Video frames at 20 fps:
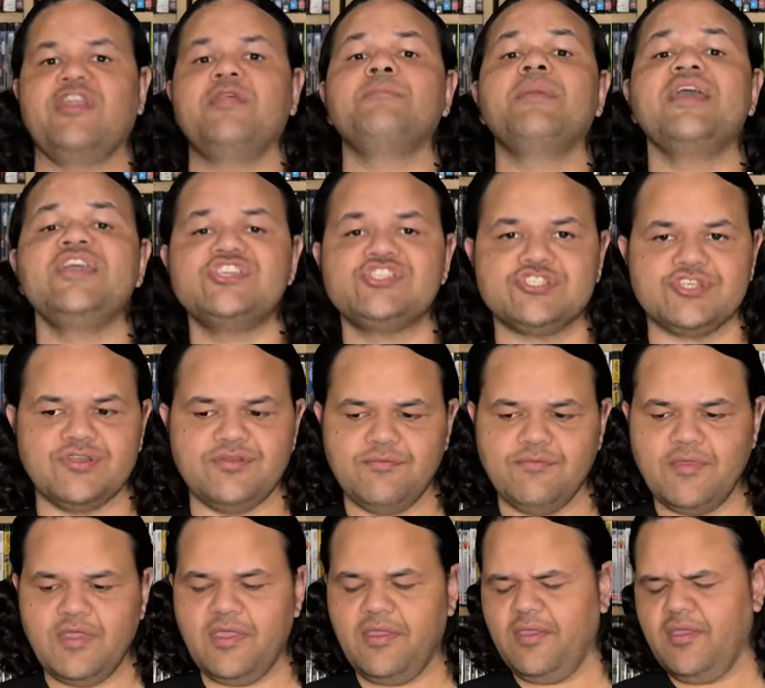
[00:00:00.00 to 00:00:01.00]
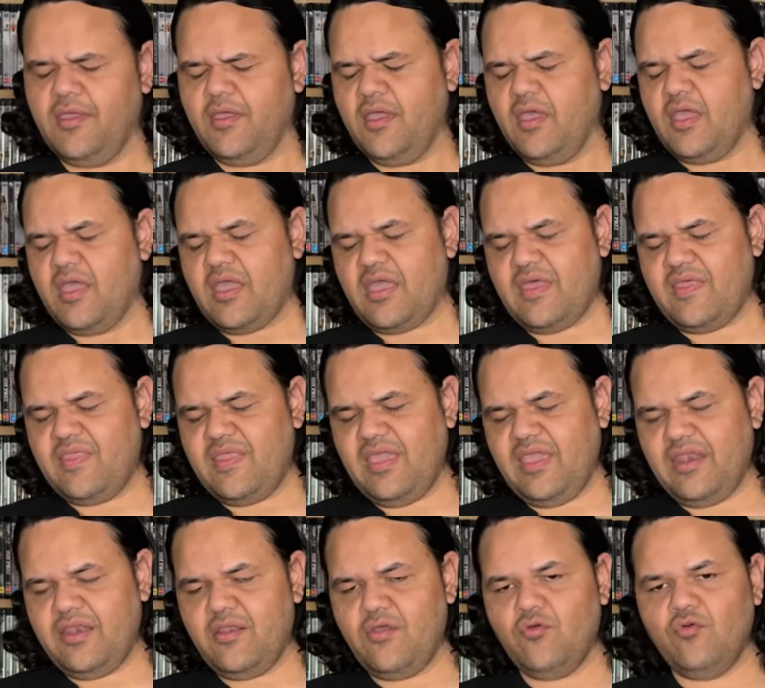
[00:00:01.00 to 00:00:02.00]
Funimation. And
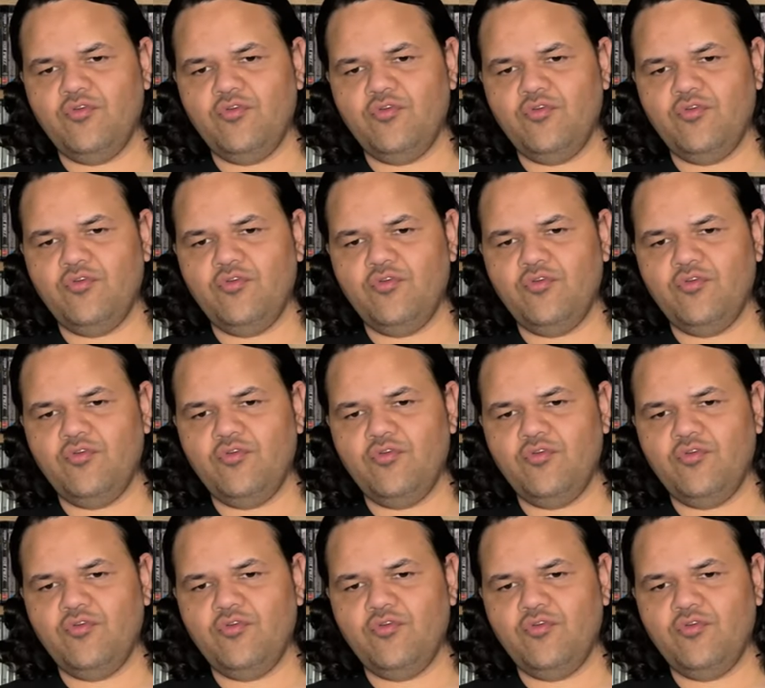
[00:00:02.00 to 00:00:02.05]
then